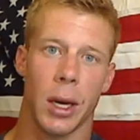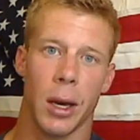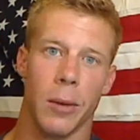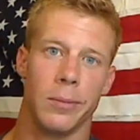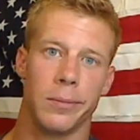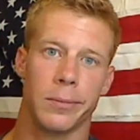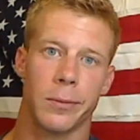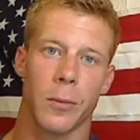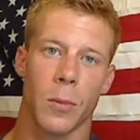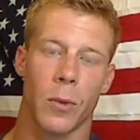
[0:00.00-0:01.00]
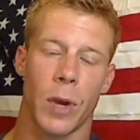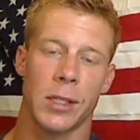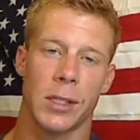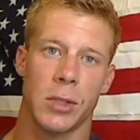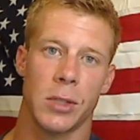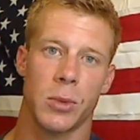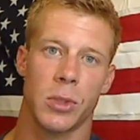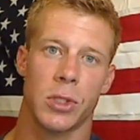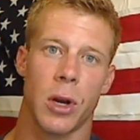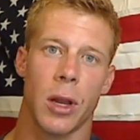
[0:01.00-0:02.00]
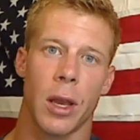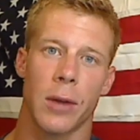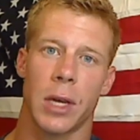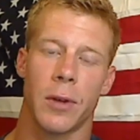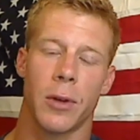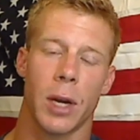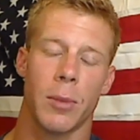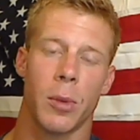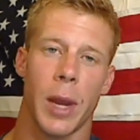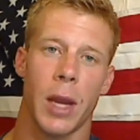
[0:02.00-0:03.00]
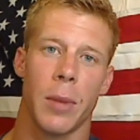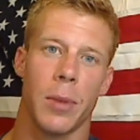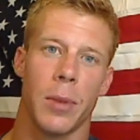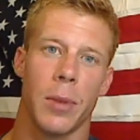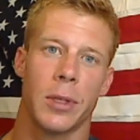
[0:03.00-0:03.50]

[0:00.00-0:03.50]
Uh, right as the season was starting, I was having incredible pain in my hip.